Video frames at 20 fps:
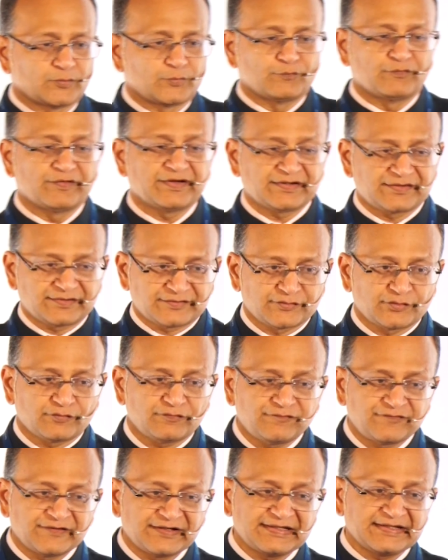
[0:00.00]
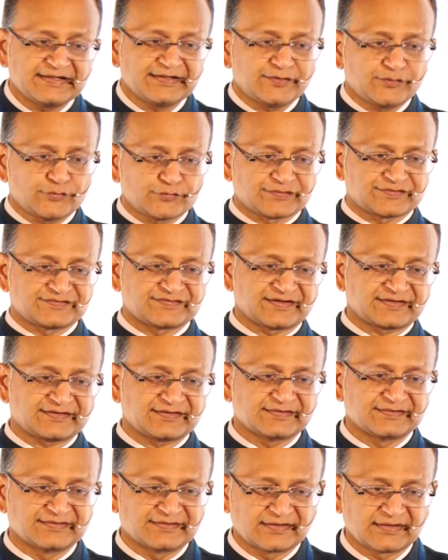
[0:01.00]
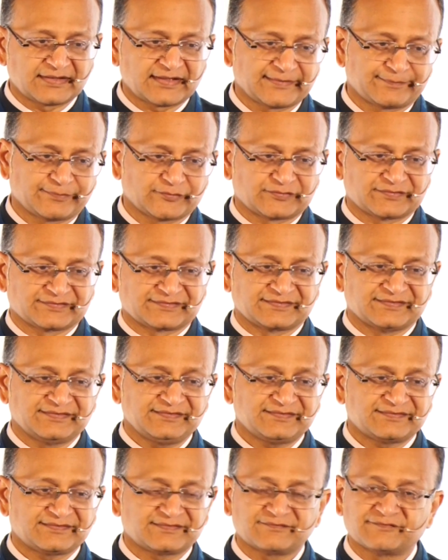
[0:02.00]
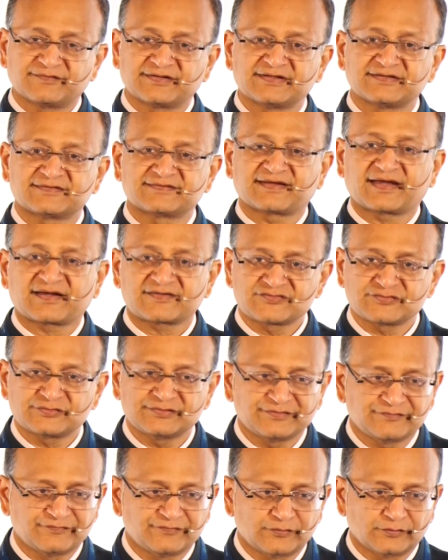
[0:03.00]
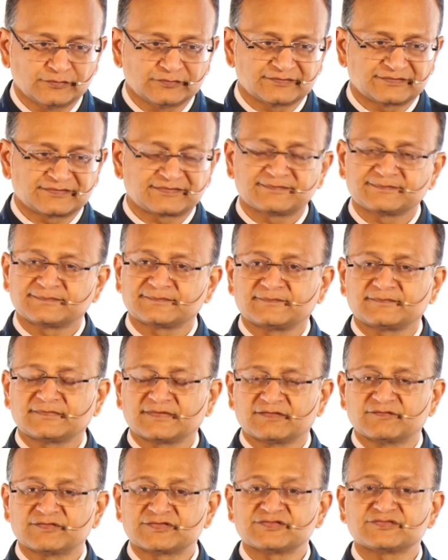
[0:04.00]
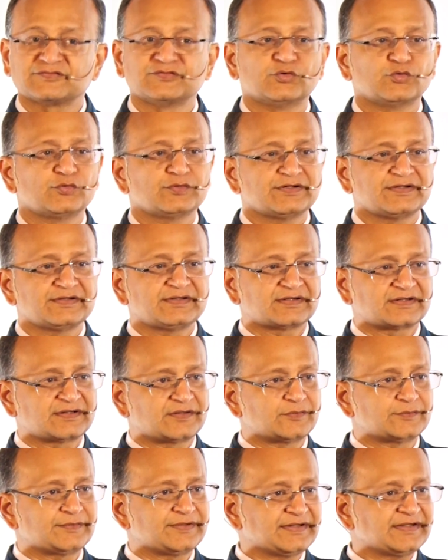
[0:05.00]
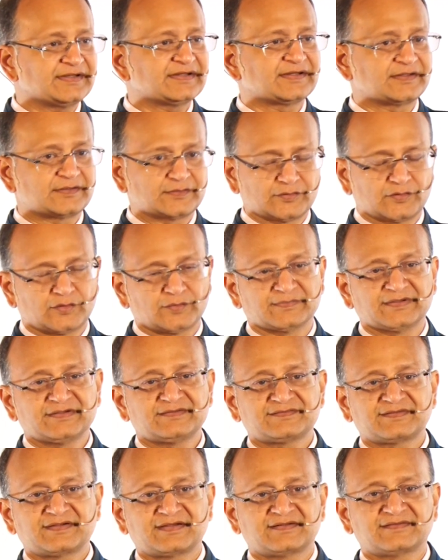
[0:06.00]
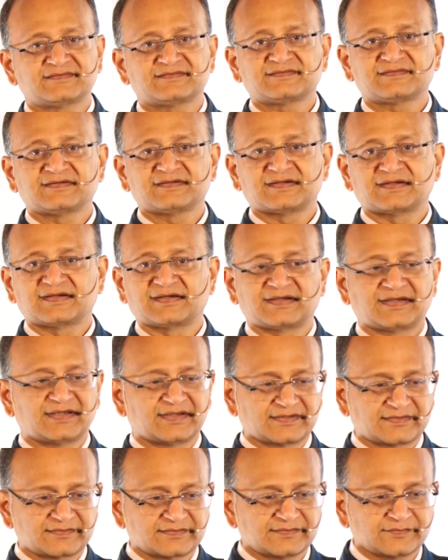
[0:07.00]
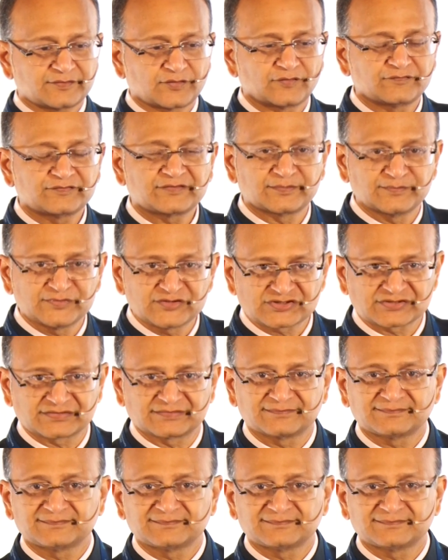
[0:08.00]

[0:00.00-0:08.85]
where you're failing to reject a null hypothesis when it's actually false, which is known in accounting and economics as error of commission.